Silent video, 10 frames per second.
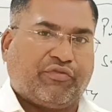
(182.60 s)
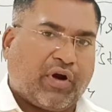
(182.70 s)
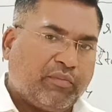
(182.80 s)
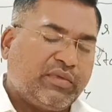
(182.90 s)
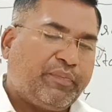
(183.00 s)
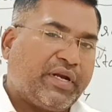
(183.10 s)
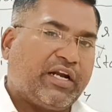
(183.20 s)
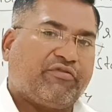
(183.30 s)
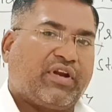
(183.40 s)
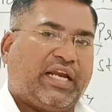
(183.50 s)
From the
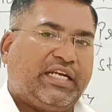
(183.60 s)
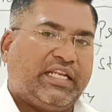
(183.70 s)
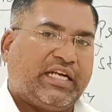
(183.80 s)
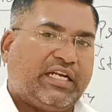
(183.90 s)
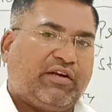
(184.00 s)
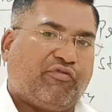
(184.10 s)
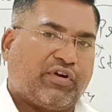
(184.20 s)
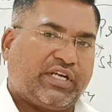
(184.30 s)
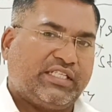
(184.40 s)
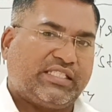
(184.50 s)
period of
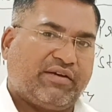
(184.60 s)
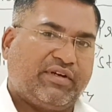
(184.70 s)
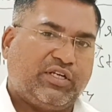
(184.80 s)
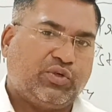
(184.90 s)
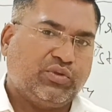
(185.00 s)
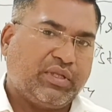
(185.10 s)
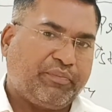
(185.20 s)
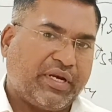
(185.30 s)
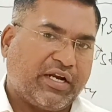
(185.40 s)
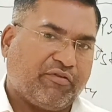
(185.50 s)
1947 to the
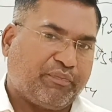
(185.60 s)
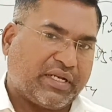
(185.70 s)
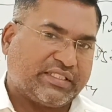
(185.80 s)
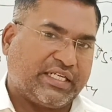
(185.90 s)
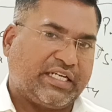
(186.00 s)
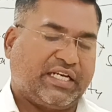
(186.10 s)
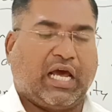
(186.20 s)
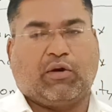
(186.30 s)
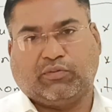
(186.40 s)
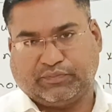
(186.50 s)
period of present
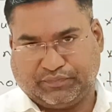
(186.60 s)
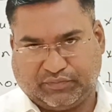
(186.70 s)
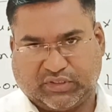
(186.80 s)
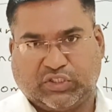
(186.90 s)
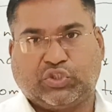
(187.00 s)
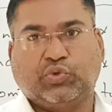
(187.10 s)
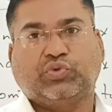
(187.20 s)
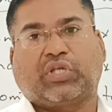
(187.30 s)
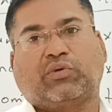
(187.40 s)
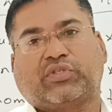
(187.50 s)
now,
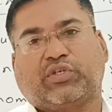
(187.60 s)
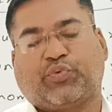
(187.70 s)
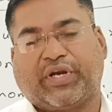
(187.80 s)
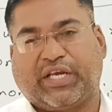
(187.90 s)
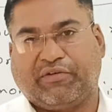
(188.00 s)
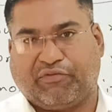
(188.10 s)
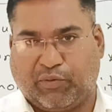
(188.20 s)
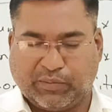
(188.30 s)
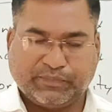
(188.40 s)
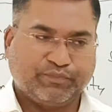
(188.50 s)

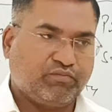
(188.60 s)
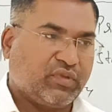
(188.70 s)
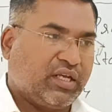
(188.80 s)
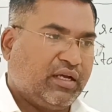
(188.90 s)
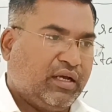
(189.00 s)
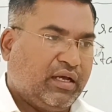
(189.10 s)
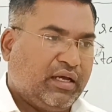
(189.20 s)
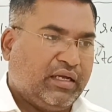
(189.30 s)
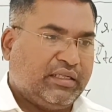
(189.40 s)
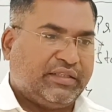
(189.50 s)
2024,
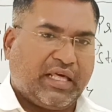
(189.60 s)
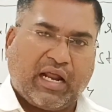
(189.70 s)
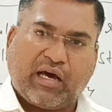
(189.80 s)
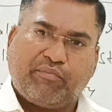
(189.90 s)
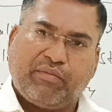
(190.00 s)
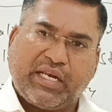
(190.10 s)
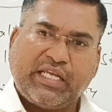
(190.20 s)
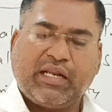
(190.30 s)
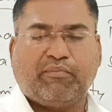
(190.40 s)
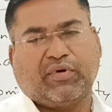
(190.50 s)
there are
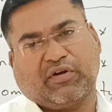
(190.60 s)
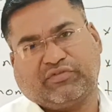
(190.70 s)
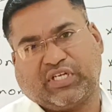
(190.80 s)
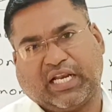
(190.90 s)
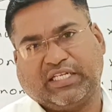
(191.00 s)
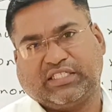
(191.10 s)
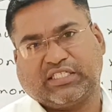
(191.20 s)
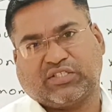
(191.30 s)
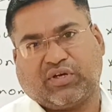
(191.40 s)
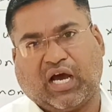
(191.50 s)
many number of
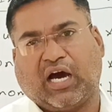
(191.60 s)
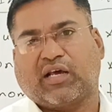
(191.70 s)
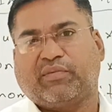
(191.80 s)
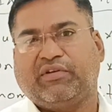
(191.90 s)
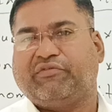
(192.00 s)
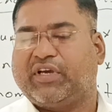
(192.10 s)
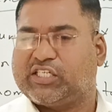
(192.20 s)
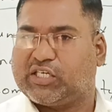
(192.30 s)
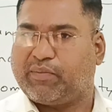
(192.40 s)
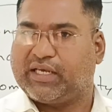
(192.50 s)
challenges are being
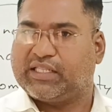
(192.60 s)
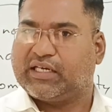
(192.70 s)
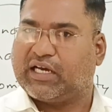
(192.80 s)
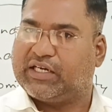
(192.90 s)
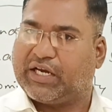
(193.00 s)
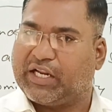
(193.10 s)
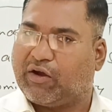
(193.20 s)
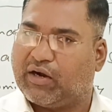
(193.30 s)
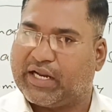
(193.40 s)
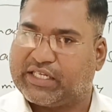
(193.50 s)
faced by the country
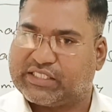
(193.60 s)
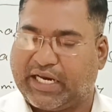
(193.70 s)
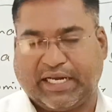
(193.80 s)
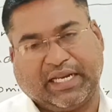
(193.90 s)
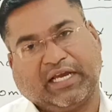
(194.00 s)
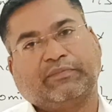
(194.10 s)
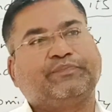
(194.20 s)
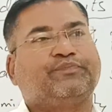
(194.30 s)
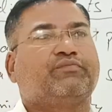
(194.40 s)
called as India.